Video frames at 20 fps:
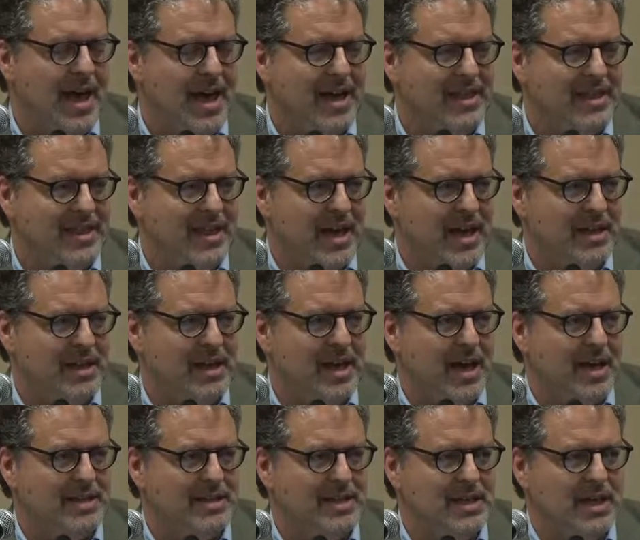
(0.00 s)
And then
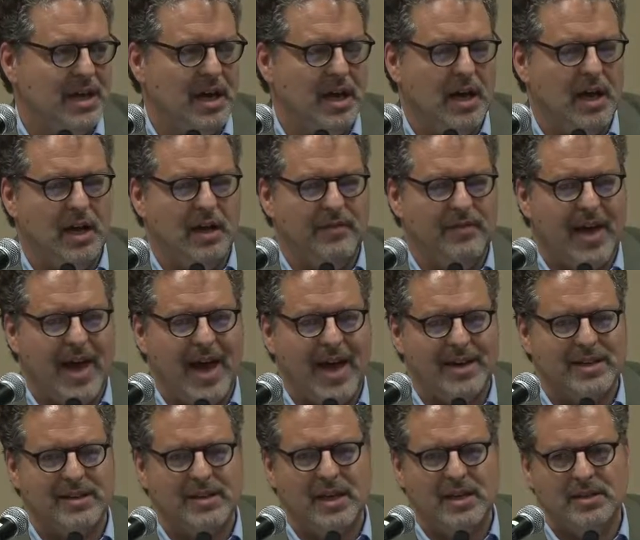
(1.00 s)
the idea of
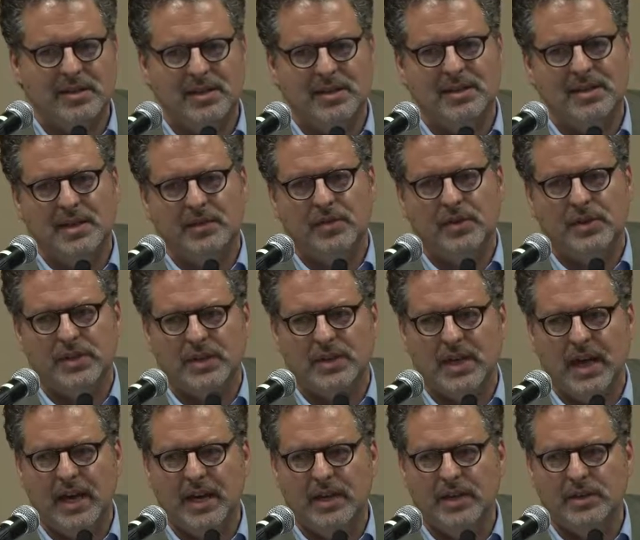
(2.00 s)
access to civil
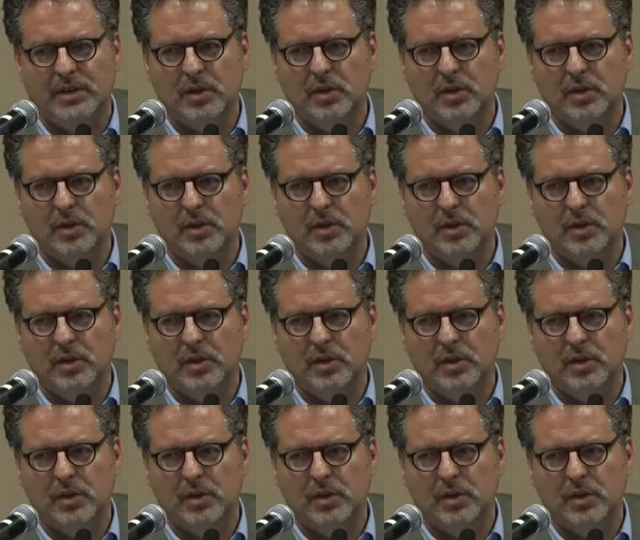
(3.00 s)
society.